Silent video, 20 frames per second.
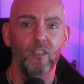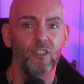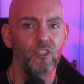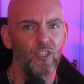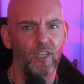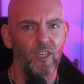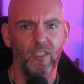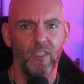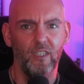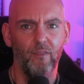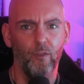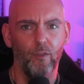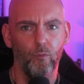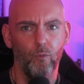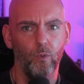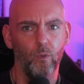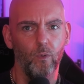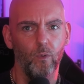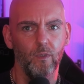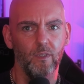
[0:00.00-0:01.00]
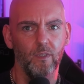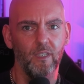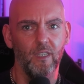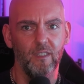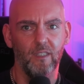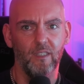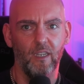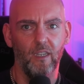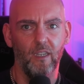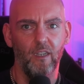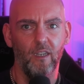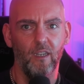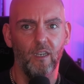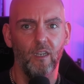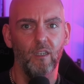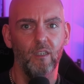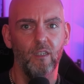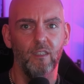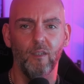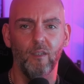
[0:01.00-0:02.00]
changing of the rules has occurred
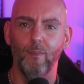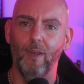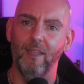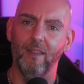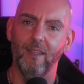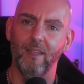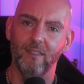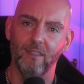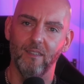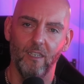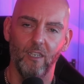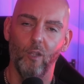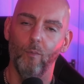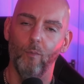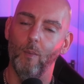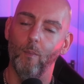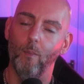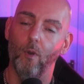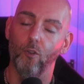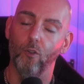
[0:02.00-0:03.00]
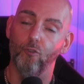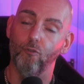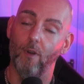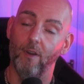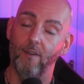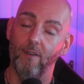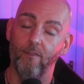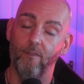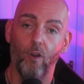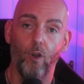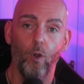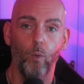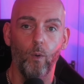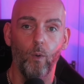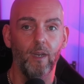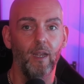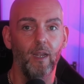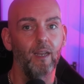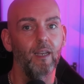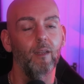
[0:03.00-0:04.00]
to make things a little bit more
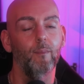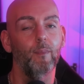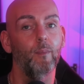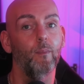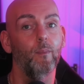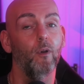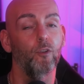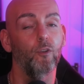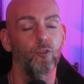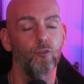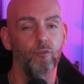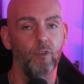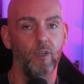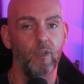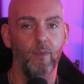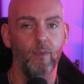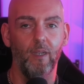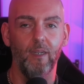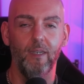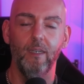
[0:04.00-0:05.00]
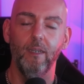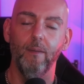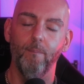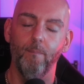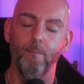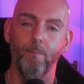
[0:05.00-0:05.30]
straightforward, a little bit more streamlined.